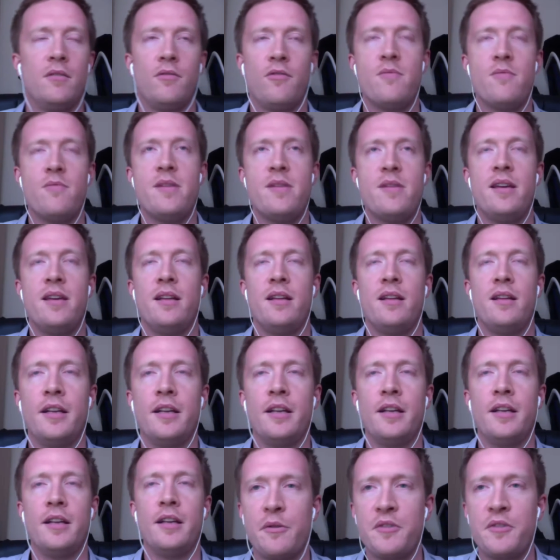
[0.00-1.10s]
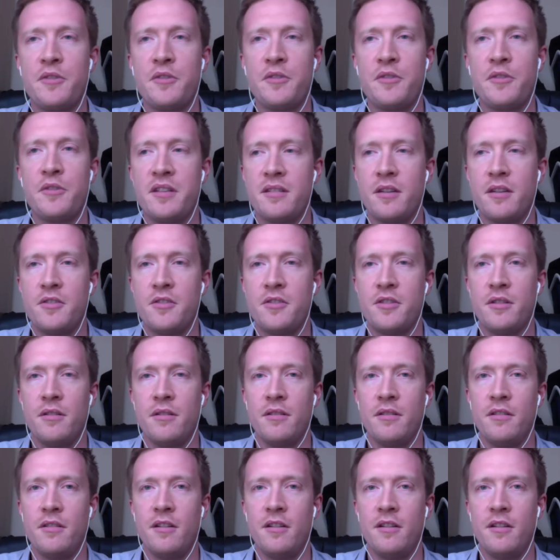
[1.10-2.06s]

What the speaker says: me, like, learning languages is such a